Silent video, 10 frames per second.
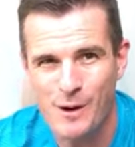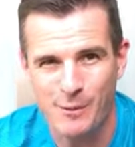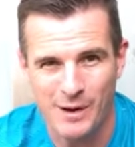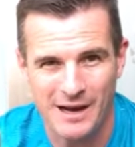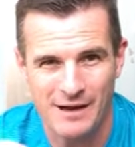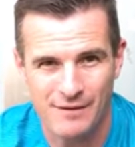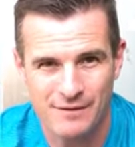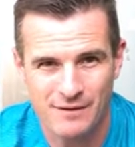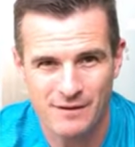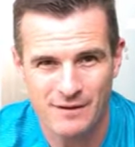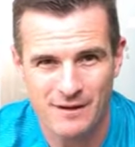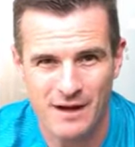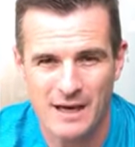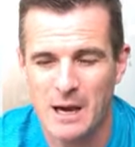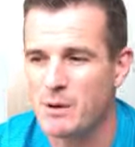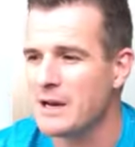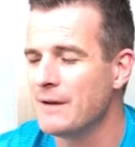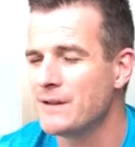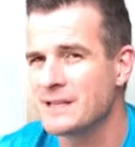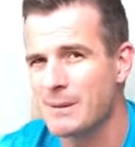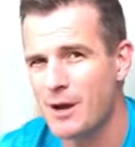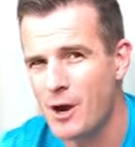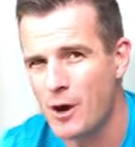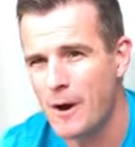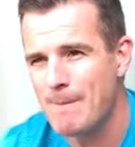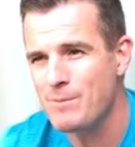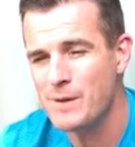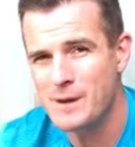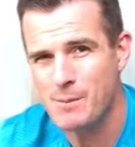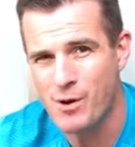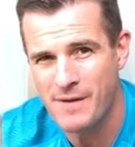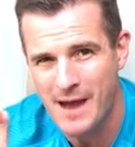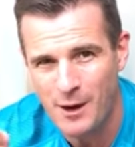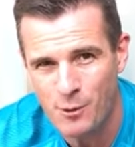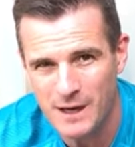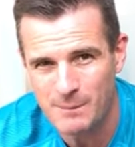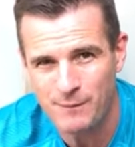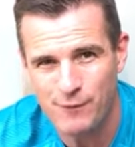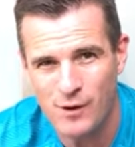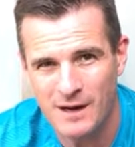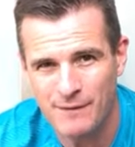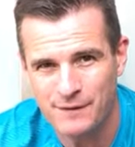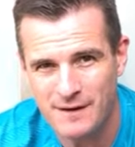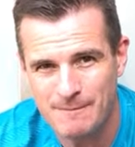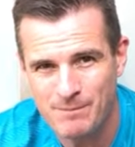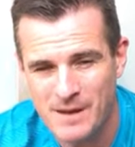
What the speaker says: when we lift. Okay, when you're lifting something at home, you breathe out quick before you lift it.